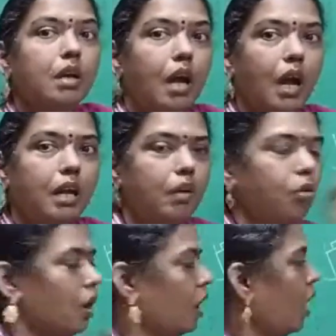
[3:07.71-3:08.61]
And
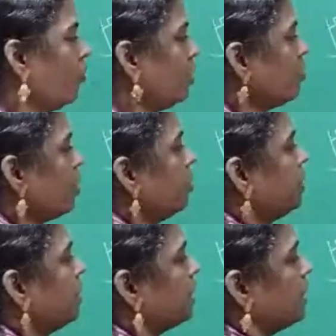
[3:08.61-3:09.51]
how it will be
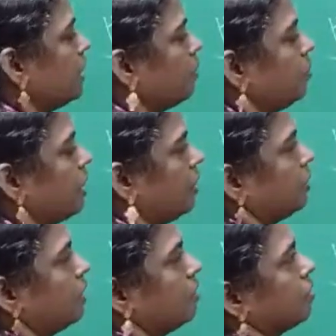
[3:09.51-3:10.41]
the TDMA?
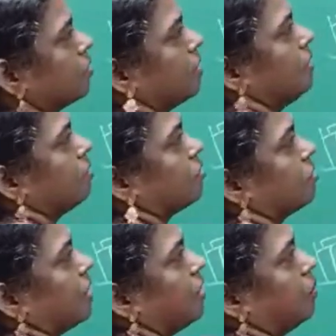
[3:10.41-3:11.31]
This is
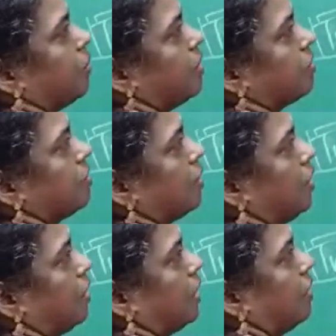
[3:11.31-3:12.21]
taken place in the